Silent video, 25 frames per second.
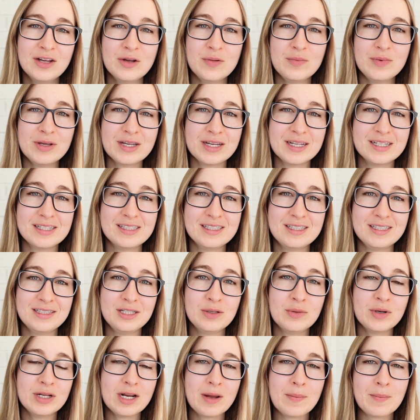because
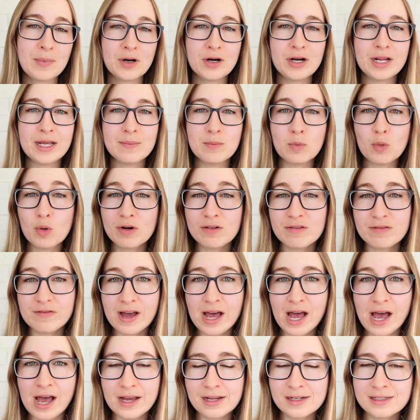you end up burning more
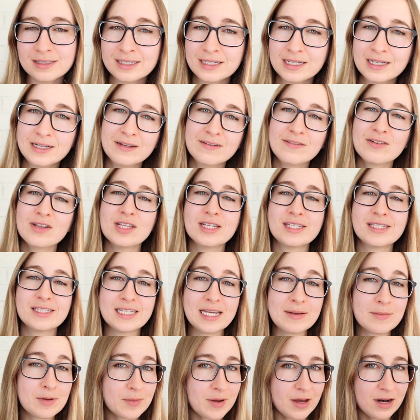fat for the
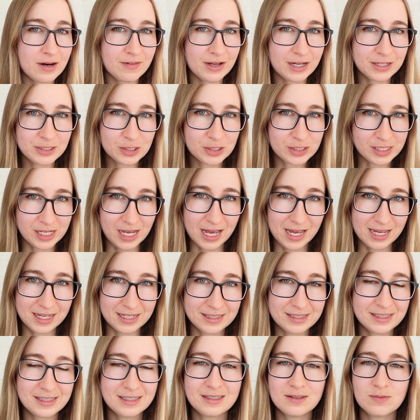same amount of
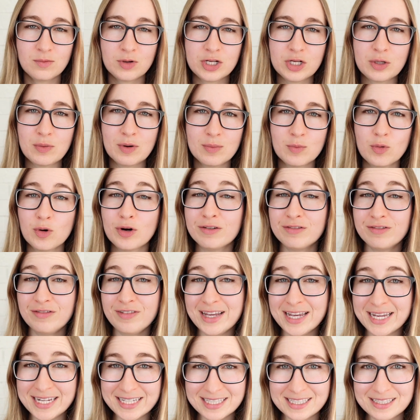exercise when you are more
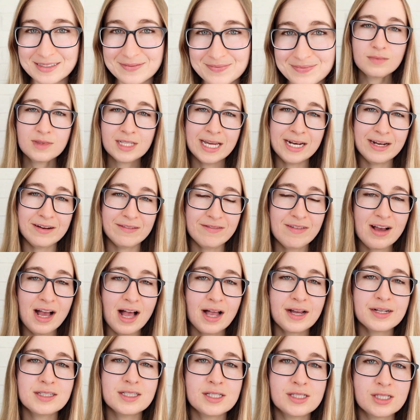fit. And in
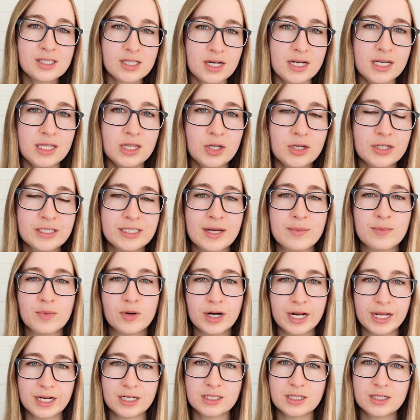fact, a study looked at
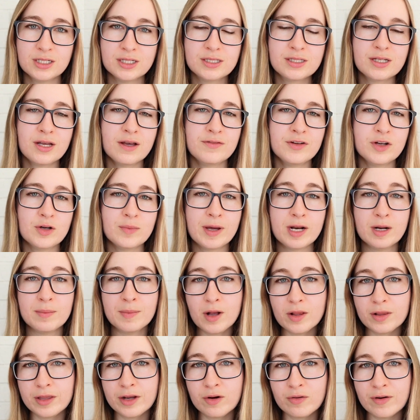predictors of your
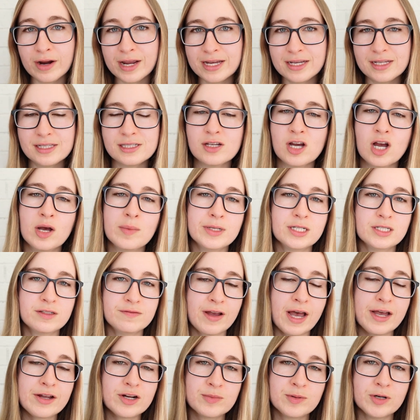metabolic rate, so how much
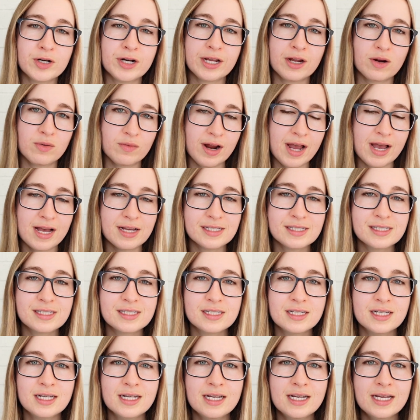fat you're burning at
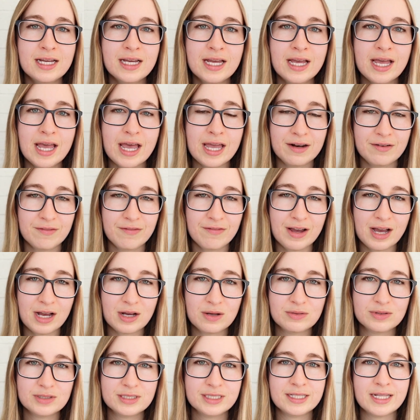rest, and
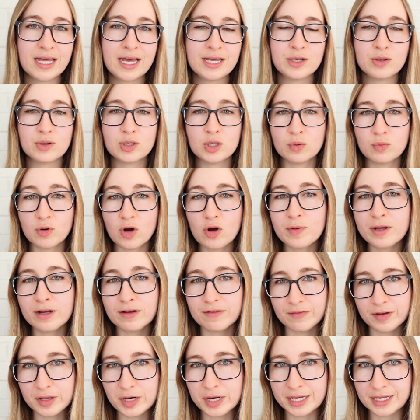found that your aerobic
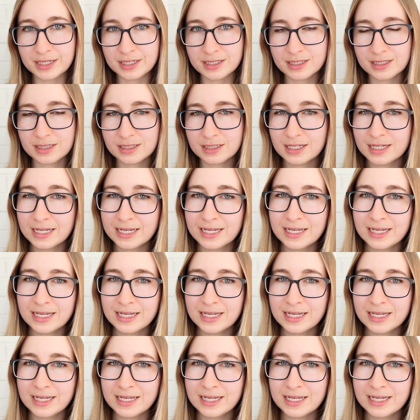fitness